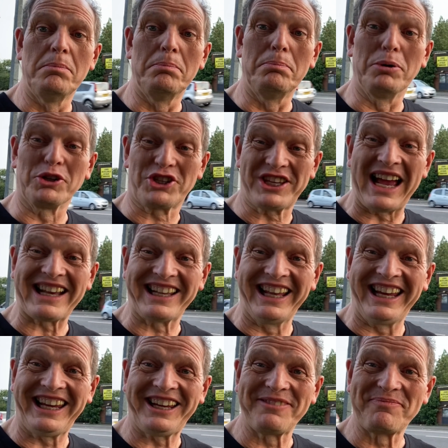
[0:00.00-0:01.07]
But
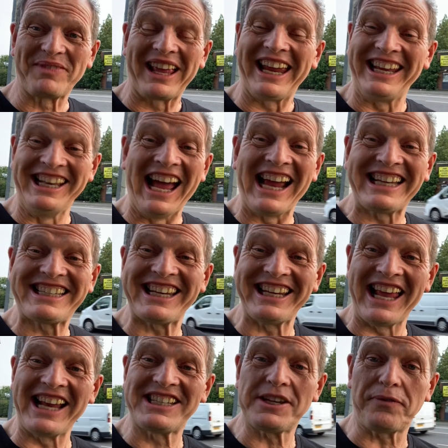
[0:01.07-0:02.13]
sadly, in
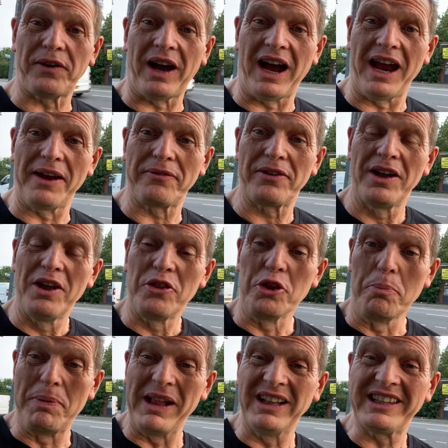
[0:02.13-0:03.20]
1985, the
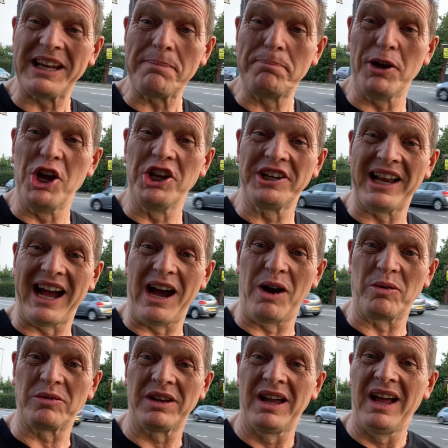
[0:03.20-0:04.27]
building burned
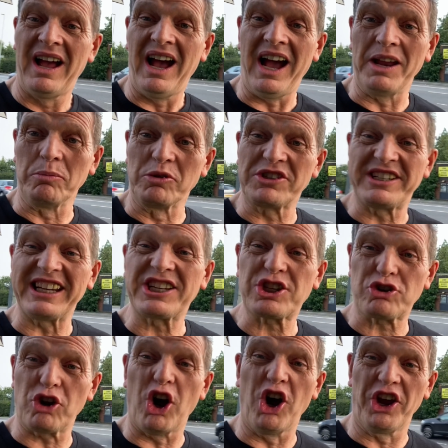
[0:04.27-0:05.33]
down and was
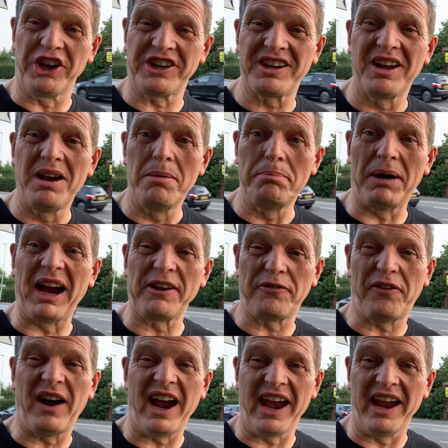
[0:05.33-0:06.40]
destroyed by
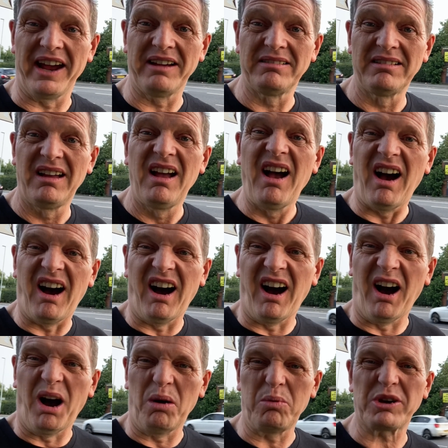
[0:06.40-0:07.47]
fire.
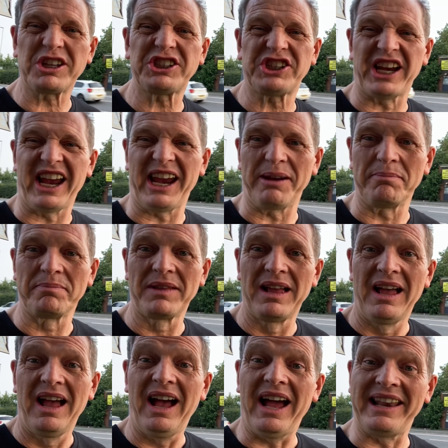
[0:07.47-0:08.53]
Oh, what a shame.
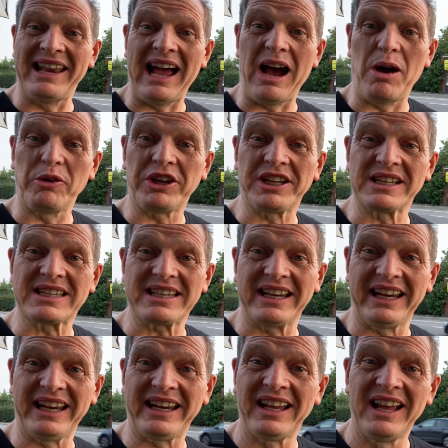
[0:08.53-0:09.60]
And now you can
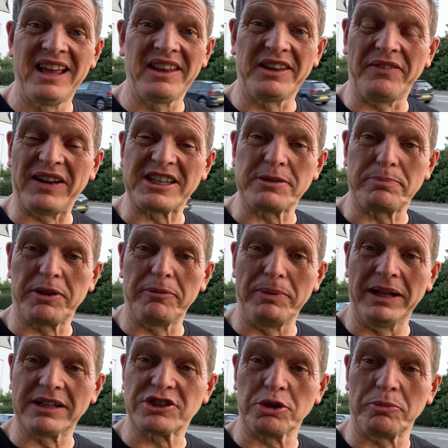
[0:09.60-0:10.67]
see they
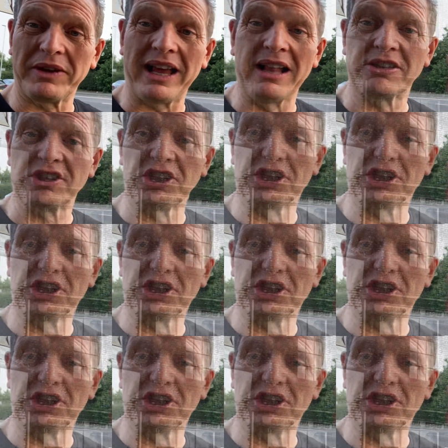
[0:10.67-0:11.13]
built something else on